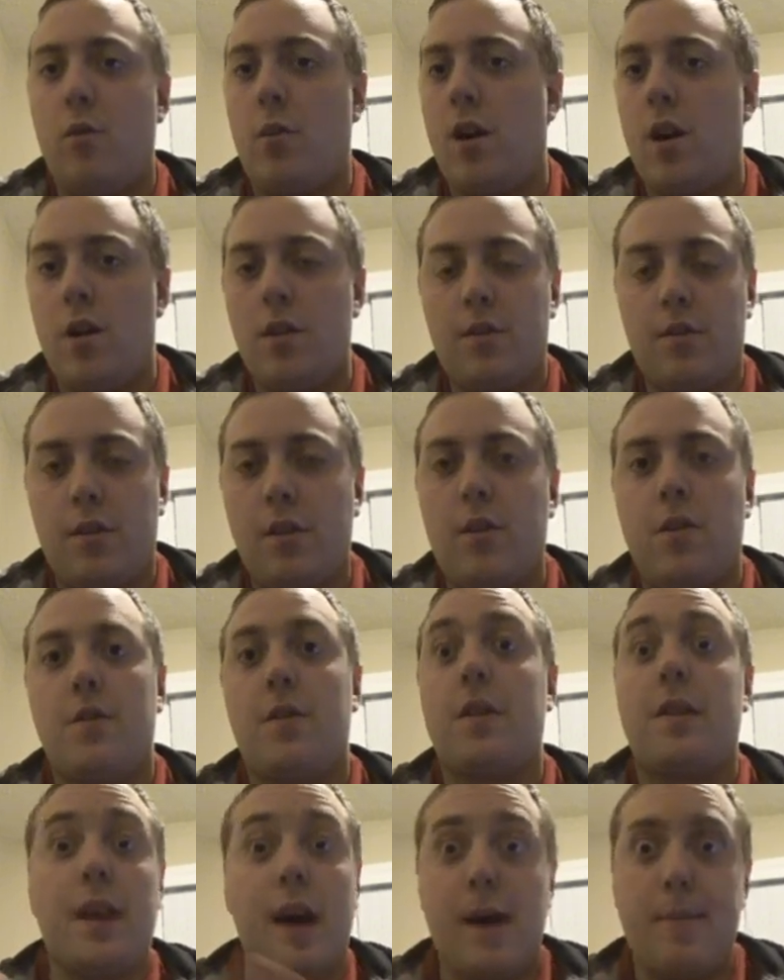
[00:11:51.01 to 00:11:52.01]
Wells, you know,
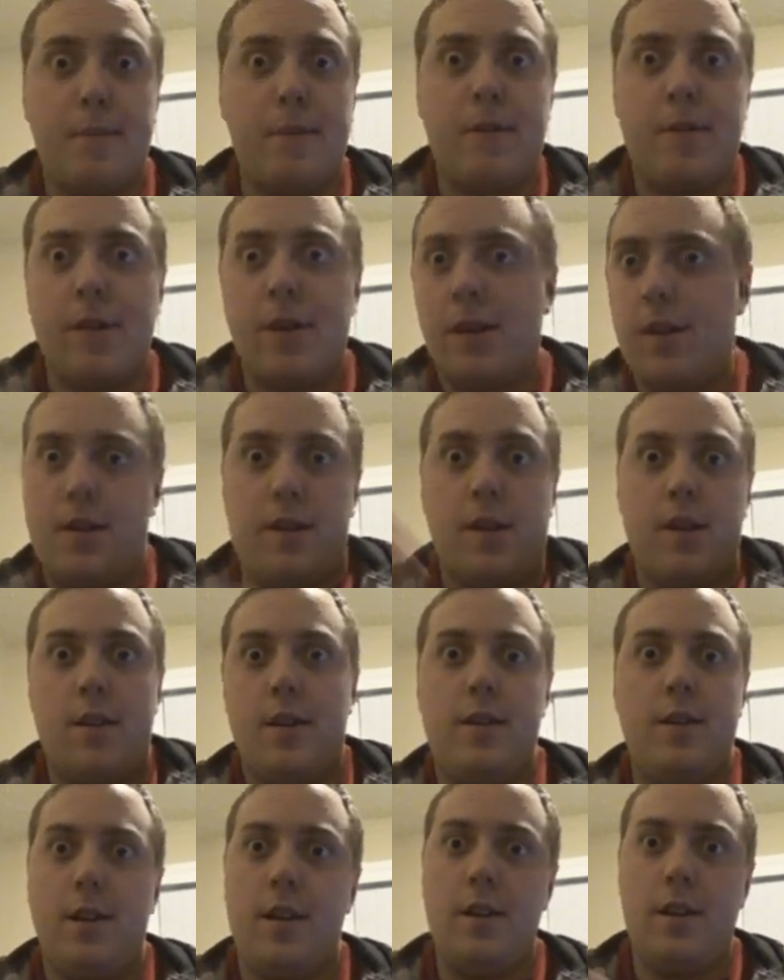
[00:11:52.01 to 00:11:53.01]
the time machine,
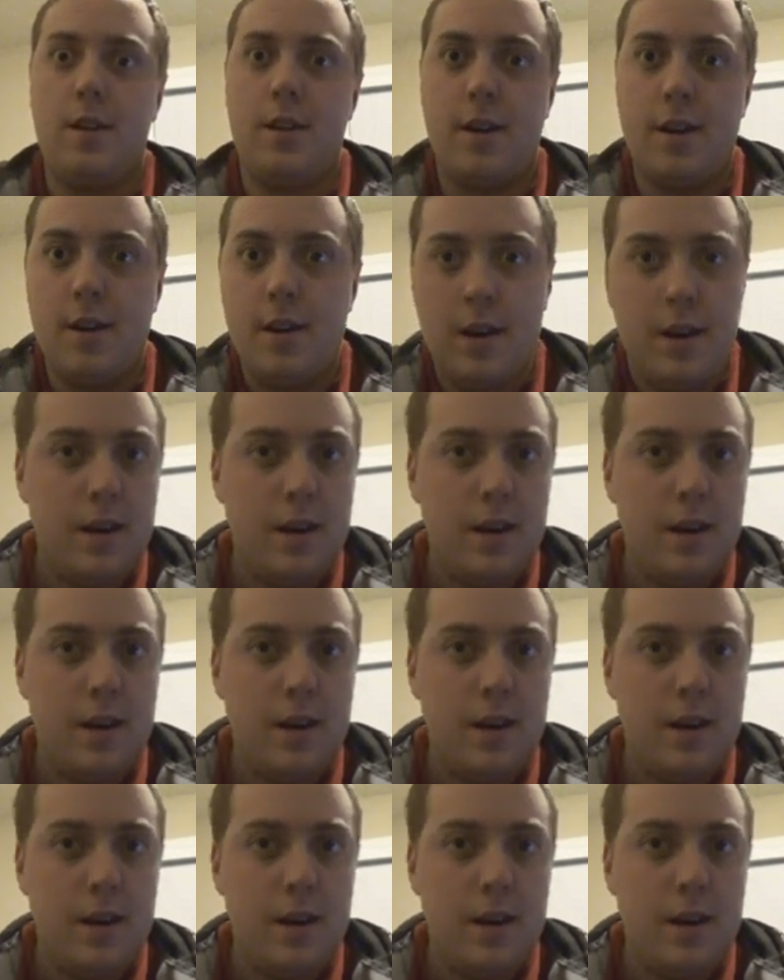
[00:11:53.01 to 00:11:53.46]
da-da-da-da-da.